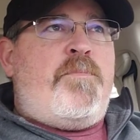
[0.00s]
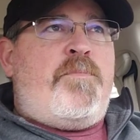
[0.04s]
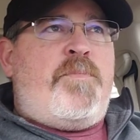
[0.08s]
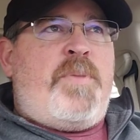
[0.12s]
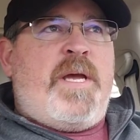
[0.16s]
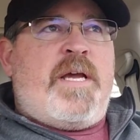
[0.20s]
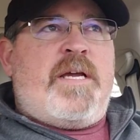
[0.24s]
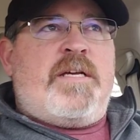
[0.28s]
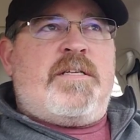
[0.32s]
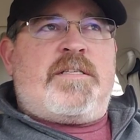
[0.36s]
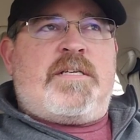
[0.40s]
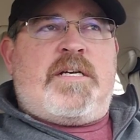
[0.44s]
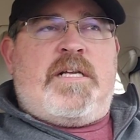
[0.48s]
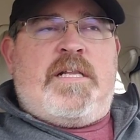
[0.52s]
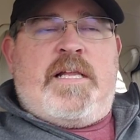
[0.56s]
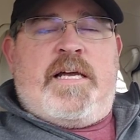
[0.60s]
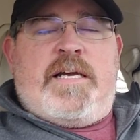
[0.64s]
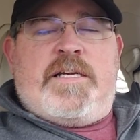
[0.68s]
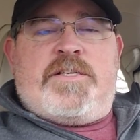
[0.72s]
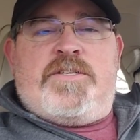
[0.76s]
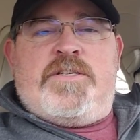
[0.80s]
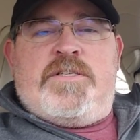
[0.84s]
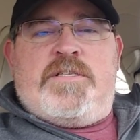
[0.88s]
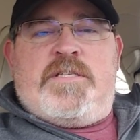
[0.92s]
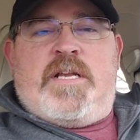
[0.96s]
biggest
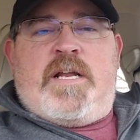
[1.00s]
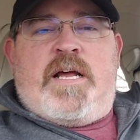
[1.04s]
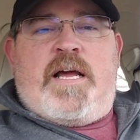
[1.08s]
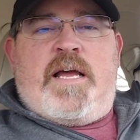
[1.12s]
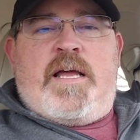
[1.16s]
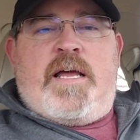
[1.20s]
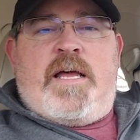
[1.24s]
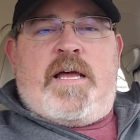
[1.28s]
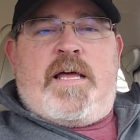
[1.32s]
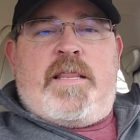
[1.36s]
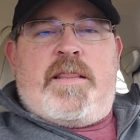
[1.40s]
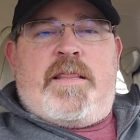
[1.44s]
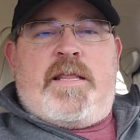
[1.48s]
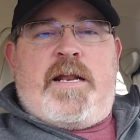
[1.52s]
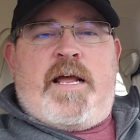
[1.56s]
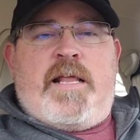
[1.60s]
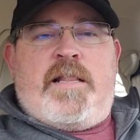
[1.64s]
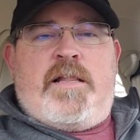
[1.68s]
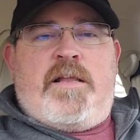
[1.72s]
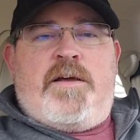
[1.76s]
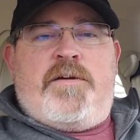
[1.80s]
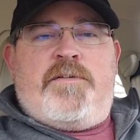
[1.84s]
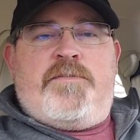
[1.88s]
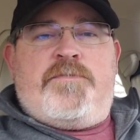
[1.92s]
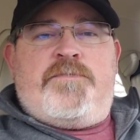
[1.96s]
collections that I
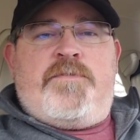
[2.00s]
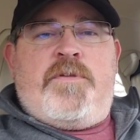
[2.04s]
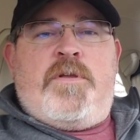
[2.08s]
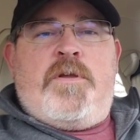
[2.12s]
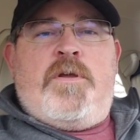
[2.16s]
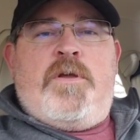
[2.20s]
love